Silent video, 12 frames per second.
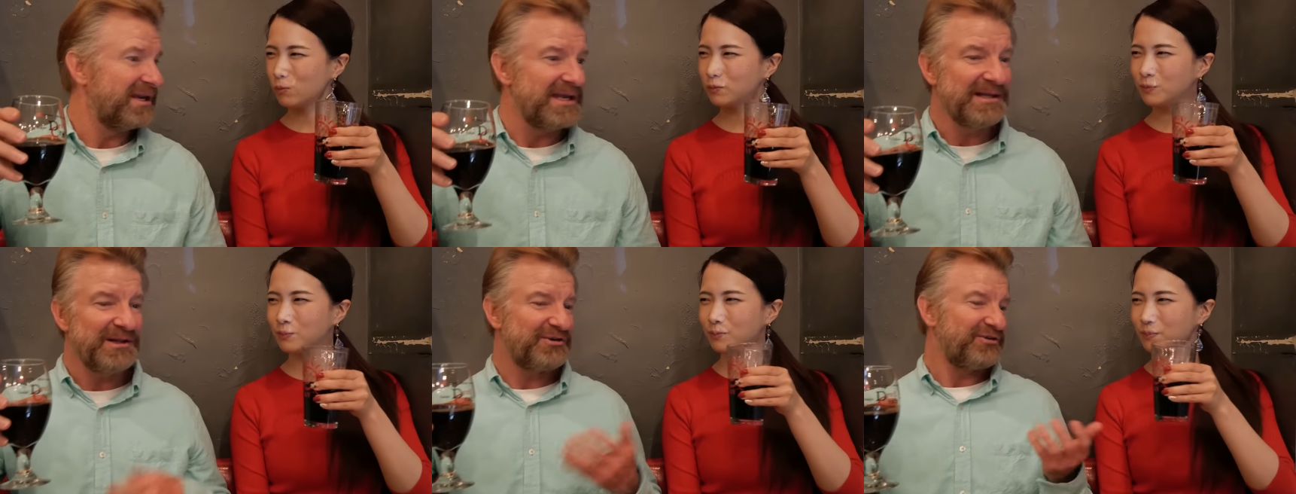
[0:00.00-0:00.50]
Speaker 1: an
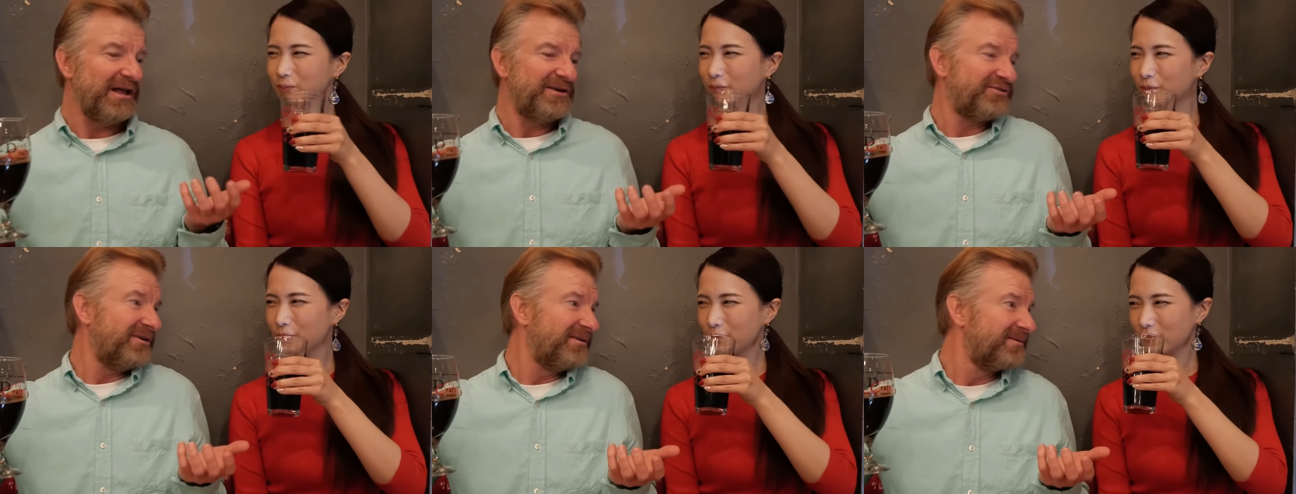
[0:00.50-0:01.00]
English
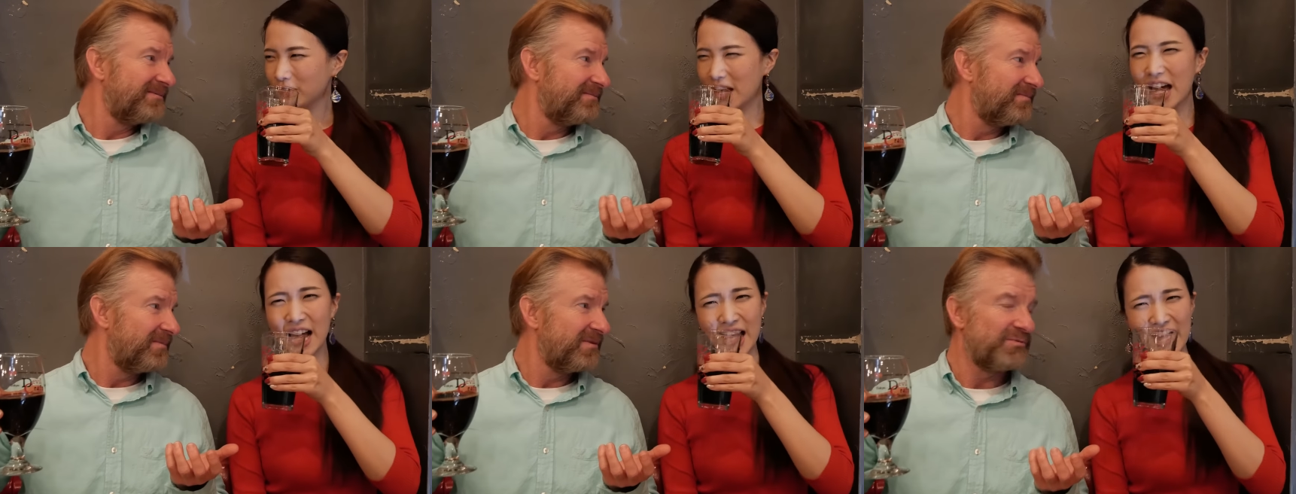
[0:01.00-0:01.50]
lesson.
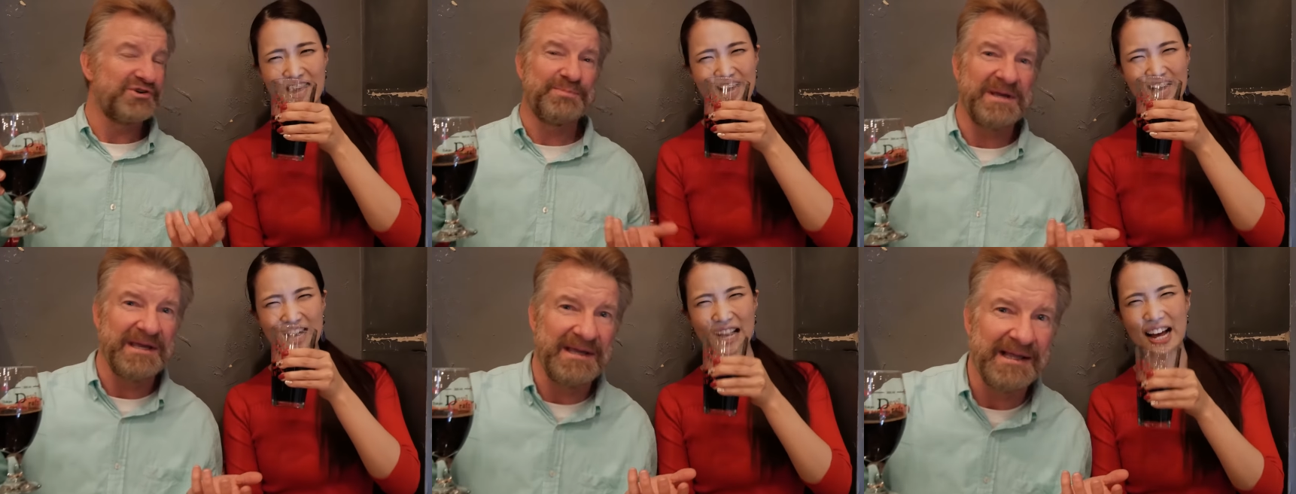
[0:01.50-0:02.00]
We're
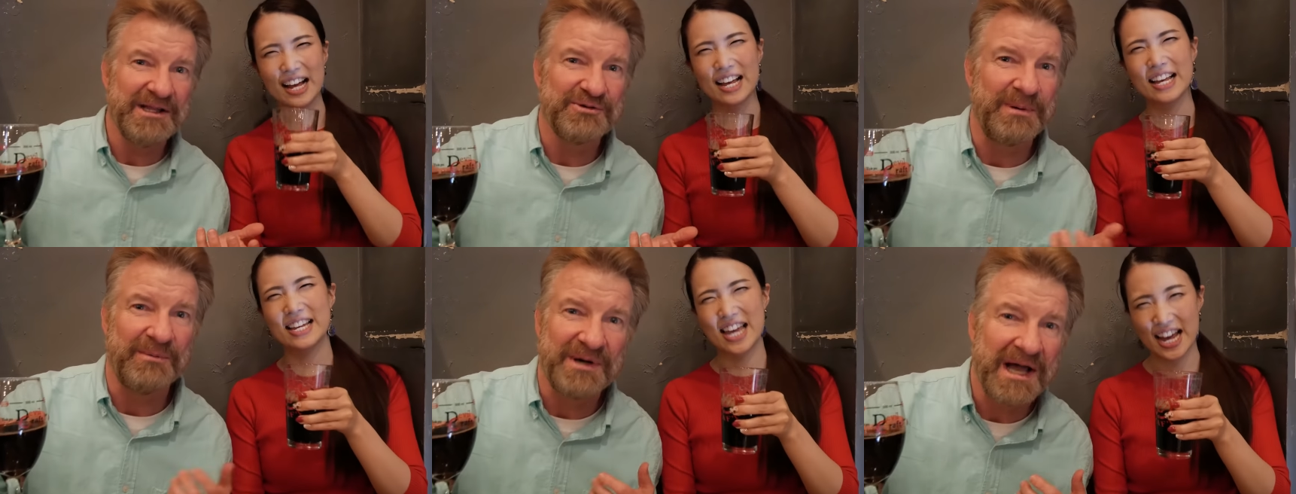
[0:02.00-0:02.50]
speaking
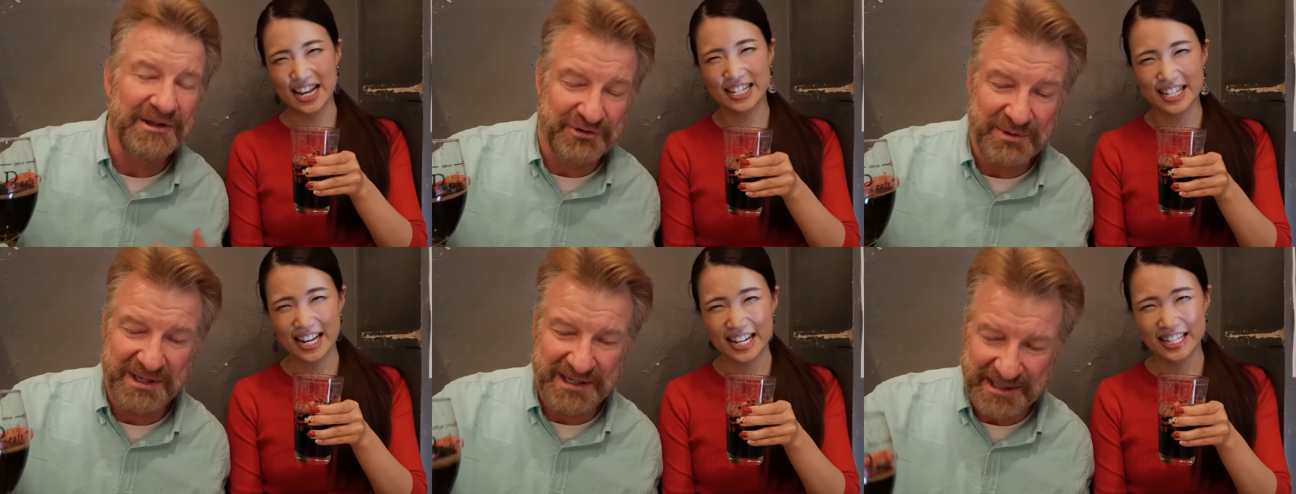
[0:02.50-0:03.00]
English, but we're
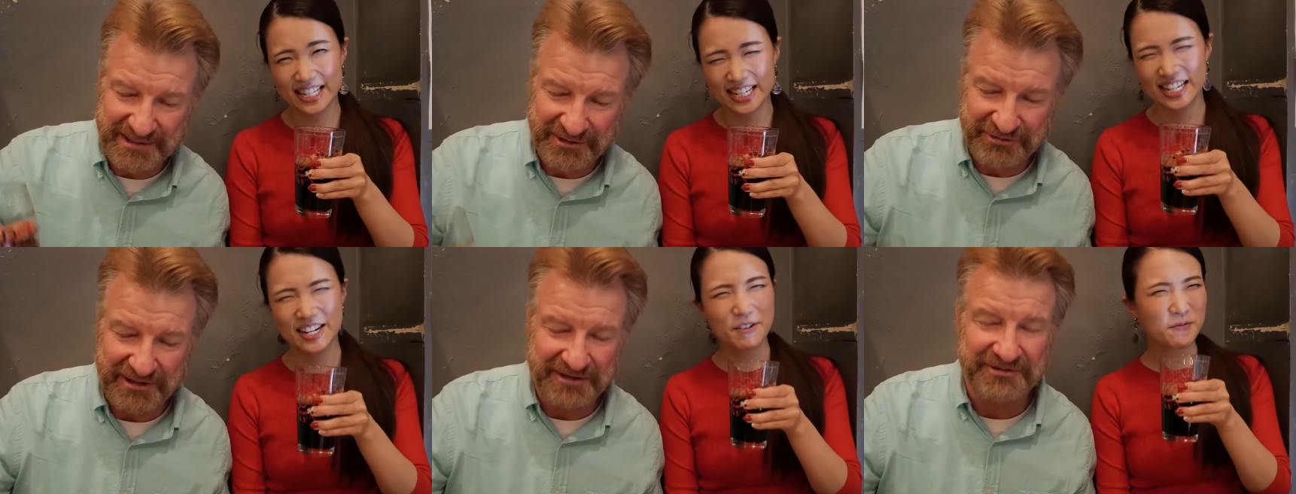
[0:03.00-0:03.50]
not doing an English
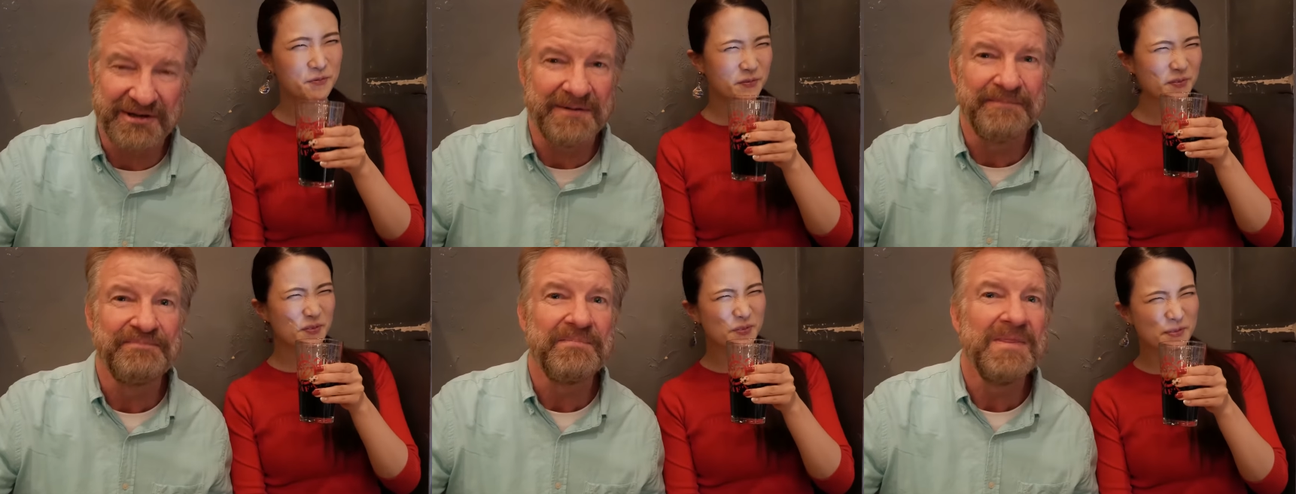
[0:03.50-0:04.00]
English lesson.
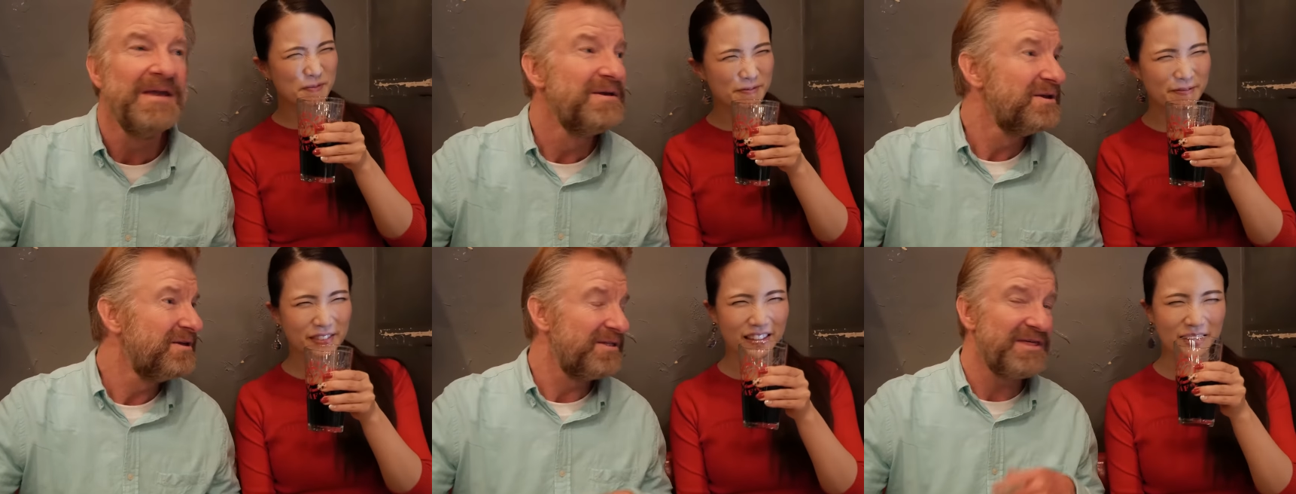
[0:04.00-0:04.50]

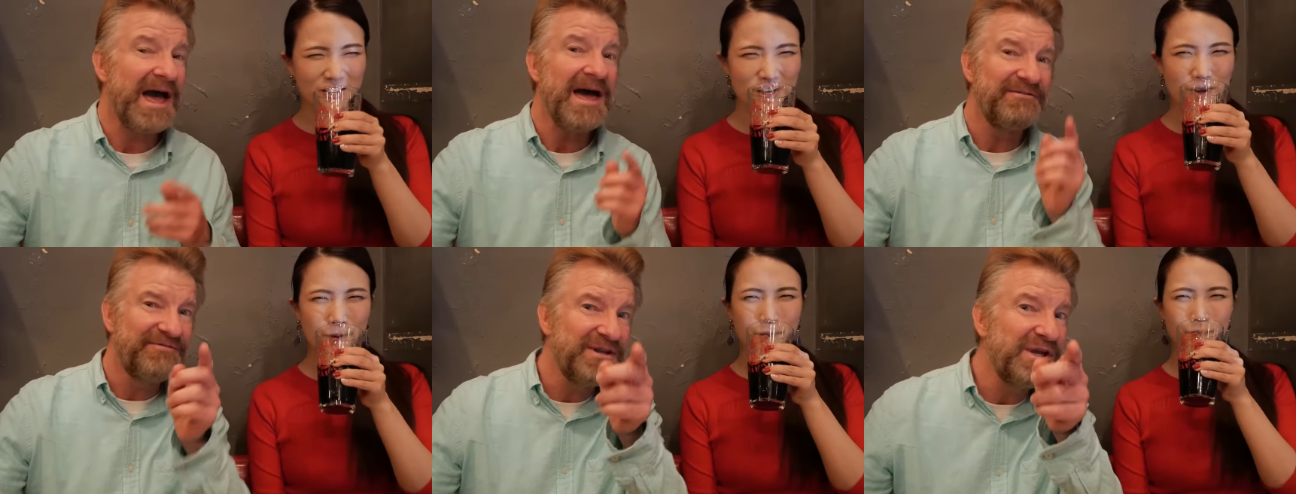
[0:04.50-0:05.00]

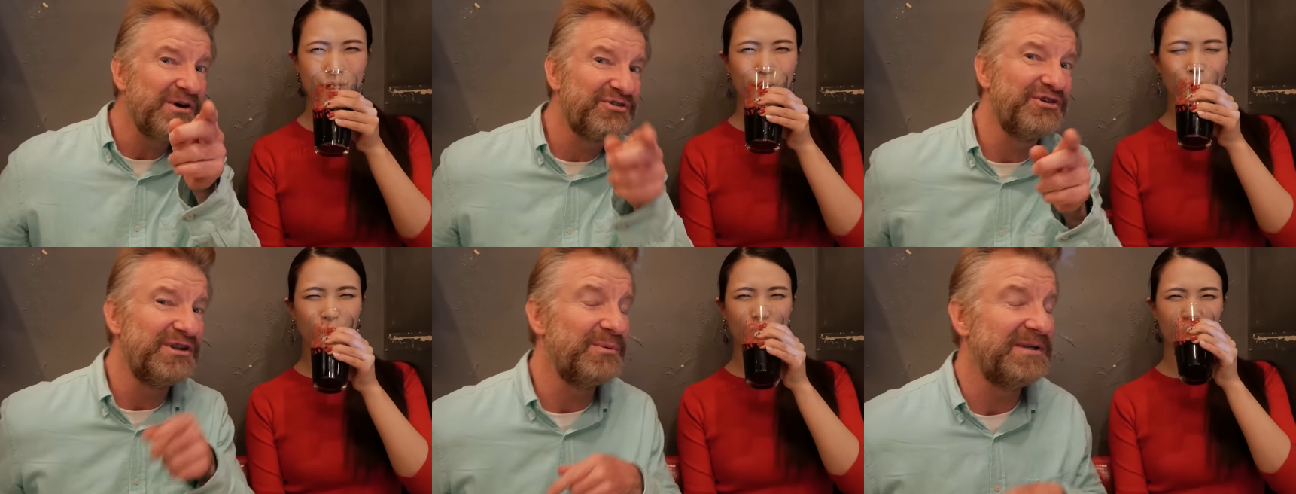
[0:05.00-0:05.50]
That video
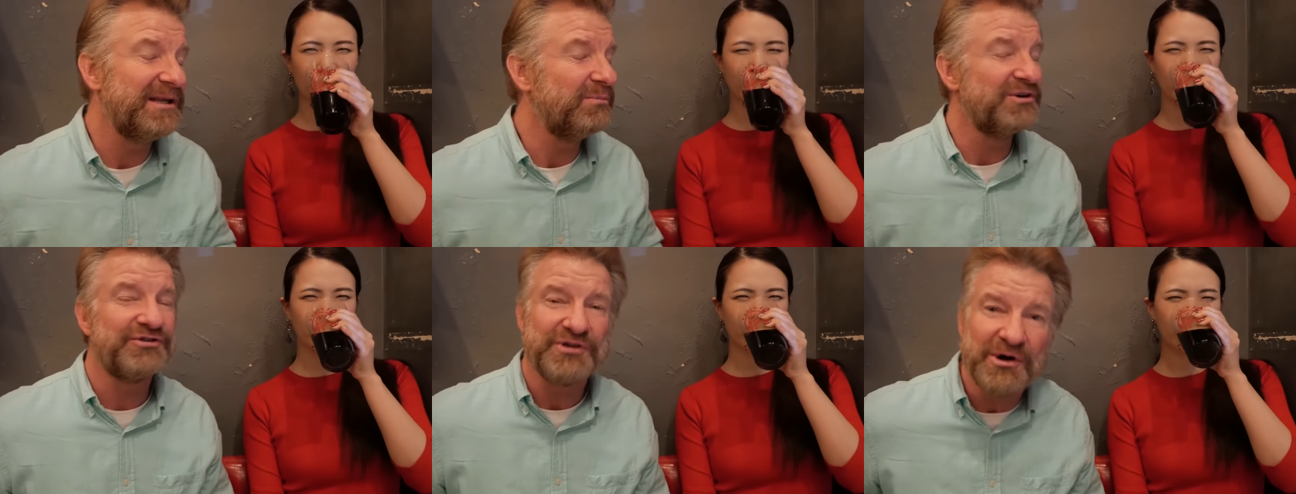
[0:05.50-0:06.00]
shoot that we
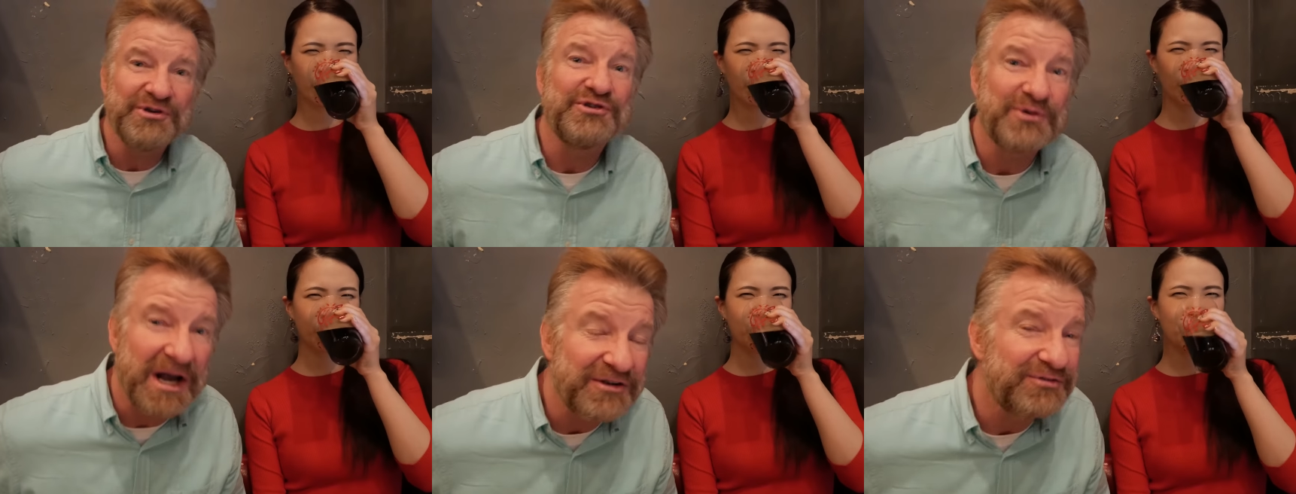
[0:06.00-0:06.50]
did was so
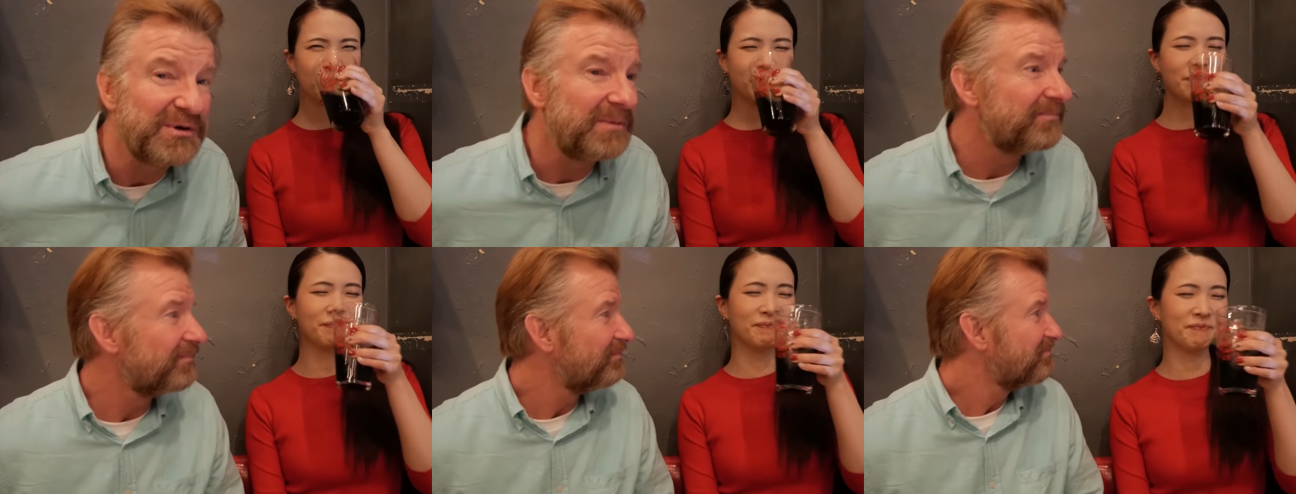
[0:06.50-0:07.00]

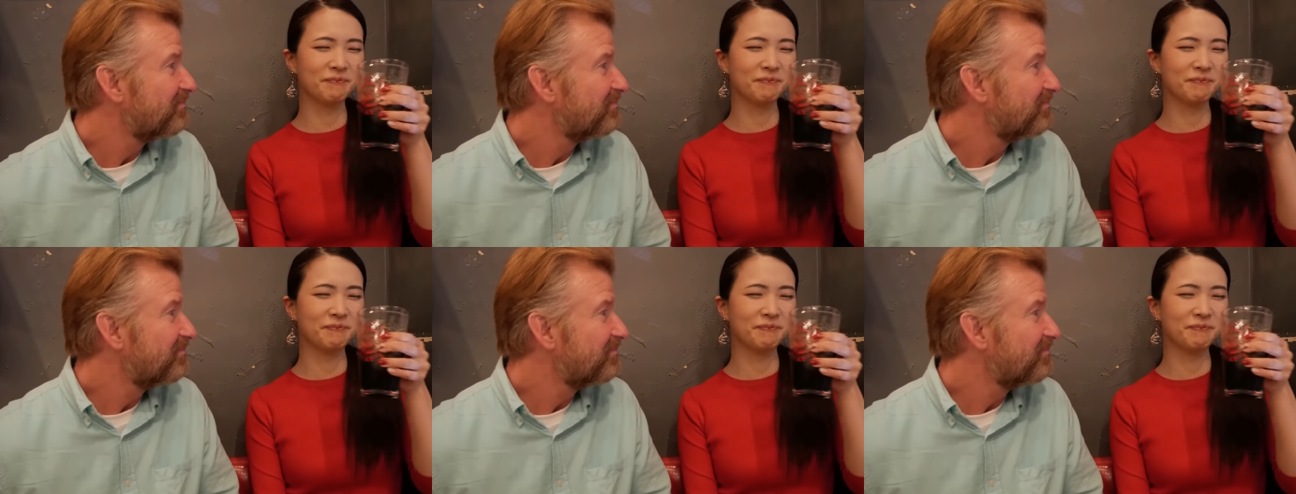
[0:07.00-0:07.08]
stressful.